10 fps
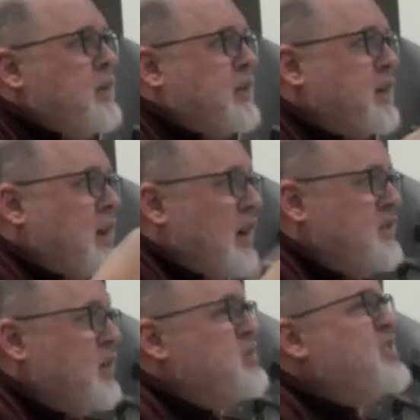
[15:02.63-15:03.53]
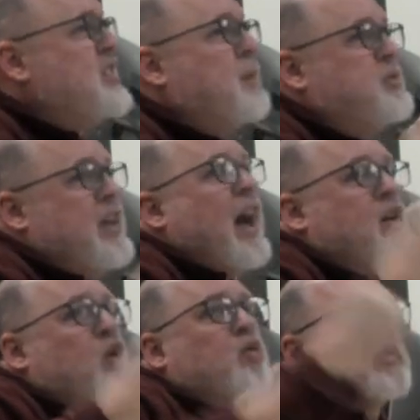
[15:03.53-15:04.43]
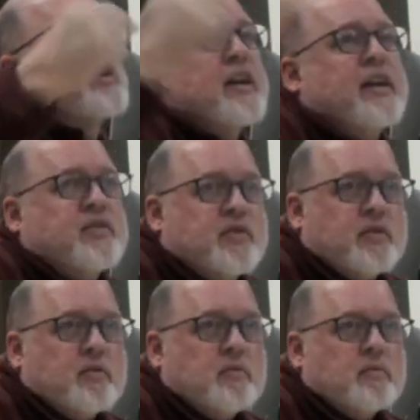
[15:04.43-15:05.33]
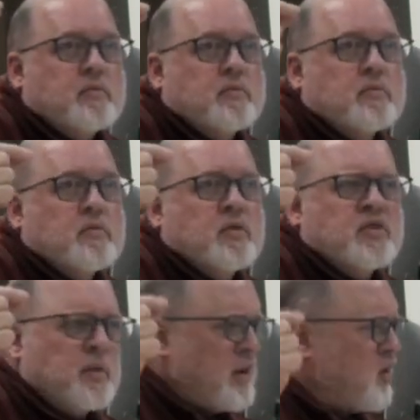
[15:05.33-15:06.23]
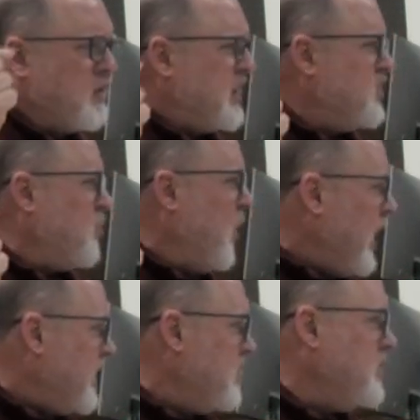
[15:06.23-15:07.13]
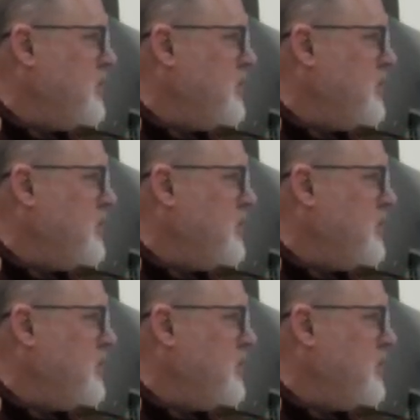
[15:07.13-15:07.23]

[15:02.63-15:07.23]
That the concept steps out over against. Steps out over against what?